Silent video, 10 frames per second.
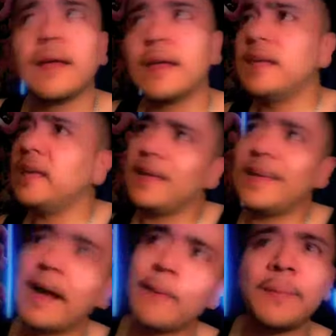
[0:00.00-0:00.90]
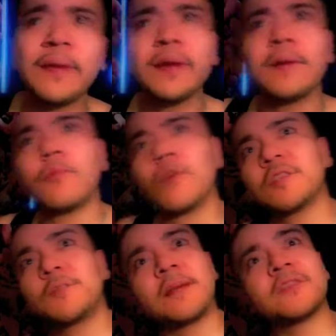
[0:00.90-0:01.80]
He got beat up worse
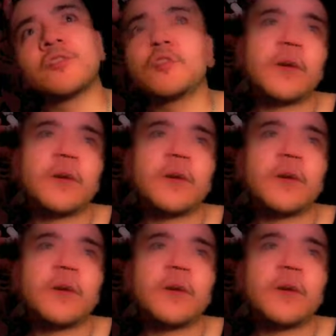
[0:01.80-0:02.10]
by Sergio